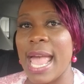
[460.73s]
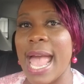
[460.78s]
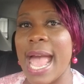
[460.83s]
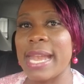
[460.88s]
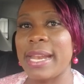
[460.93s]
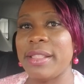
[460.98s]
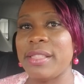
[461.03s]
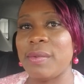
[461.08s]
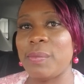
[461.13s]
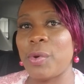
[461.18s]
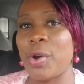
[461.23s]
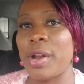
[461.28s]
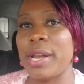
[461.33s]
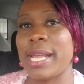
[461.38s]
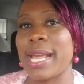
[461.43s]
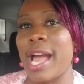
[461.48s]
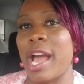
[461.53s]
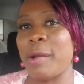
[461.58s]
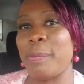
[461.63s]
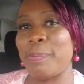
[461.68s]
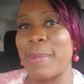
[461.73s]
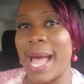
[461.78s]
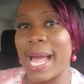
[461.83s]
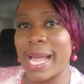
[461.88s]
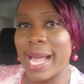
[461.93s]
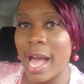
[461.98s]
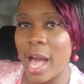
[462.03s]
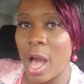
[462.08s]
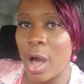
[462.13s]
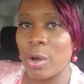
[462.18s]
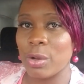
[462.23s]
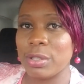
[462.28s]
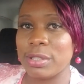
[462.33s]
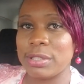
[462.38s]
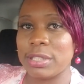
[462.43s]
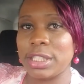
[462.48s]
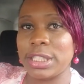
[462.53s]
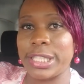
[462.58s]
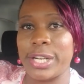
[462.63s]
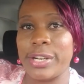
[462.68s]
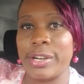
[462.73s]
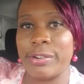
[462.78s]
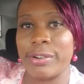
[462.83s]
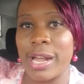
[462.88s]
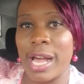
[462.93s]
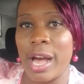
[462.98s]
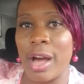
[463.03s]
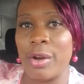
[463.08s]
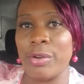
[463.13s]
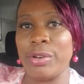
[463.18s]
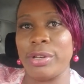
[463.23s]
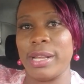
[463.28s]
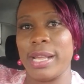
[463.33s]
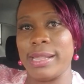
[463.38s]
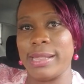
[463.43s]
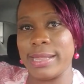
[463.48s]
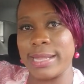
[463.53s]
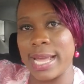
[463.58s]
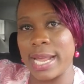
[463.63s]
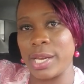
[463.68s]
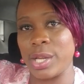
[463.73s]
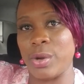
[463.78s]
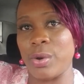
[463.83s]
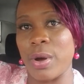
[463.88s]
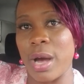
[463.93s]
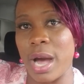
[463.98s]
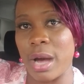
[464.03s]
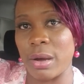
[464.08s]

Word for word: and in the morning I'd back out turn around and then go